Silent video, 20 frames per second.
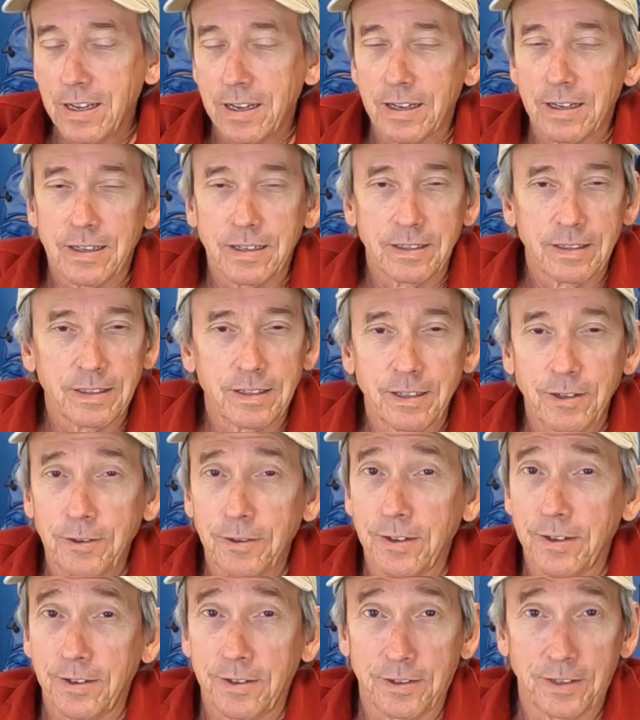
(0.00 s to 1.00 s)

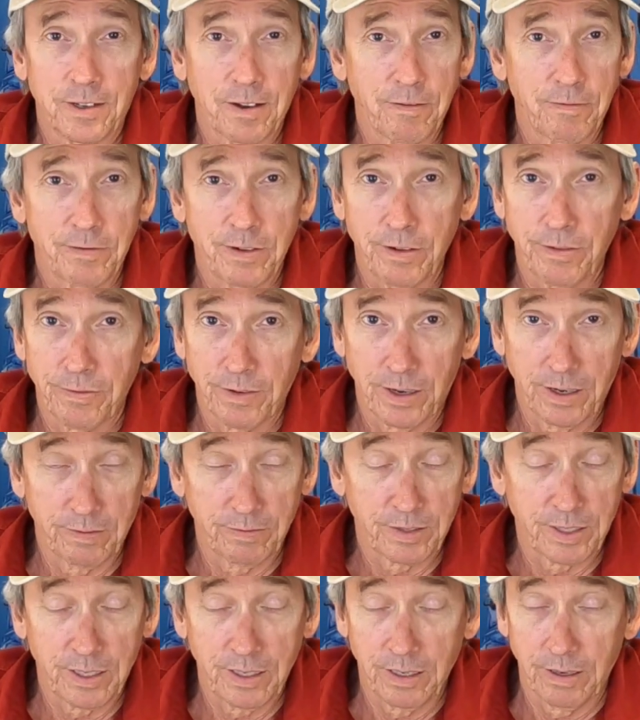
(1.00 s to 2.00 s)

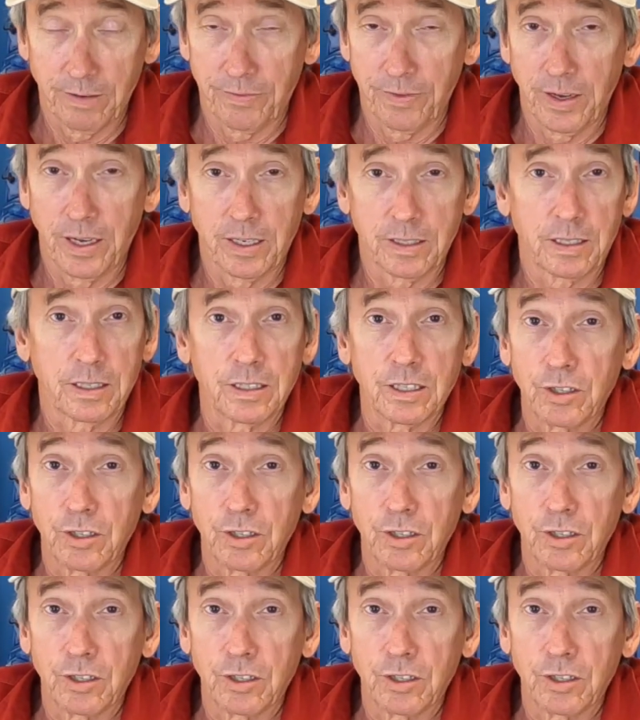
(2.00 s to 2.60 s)
275 CFS